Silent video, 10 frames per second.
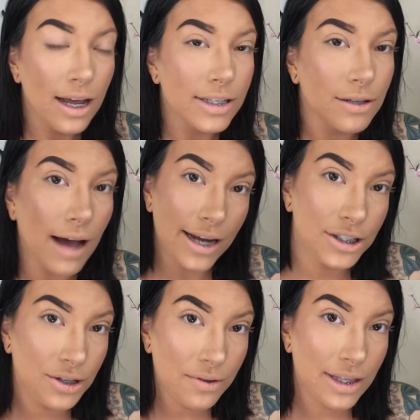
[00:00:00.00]
So I
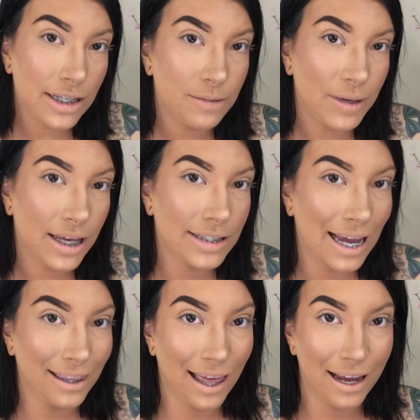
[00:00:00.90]
do this because
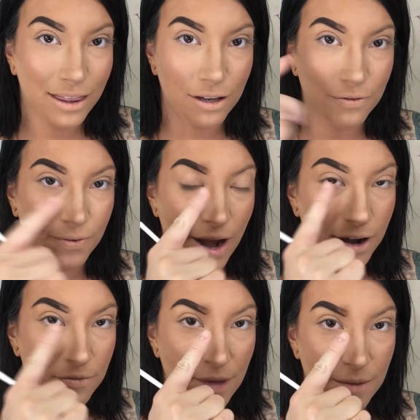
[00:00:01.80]
I like the front
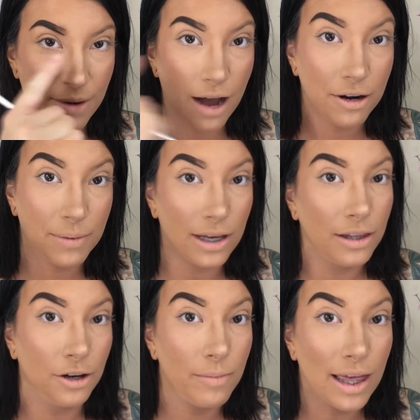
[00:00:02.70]
of my brow to be a
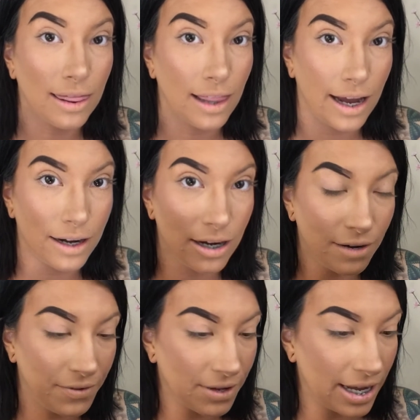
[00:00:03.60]
little bit lighter,
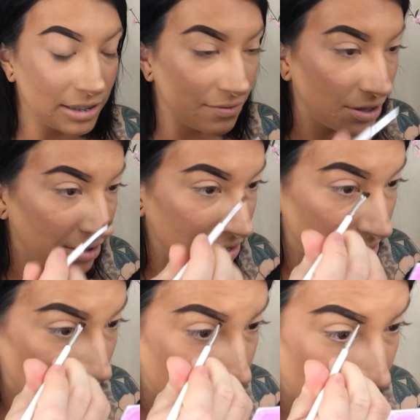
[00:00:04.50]
if you guys have noticed in
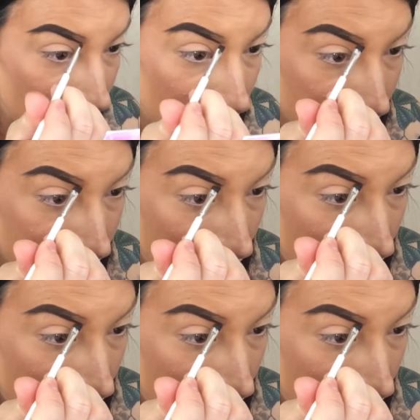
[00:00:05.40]
my videos.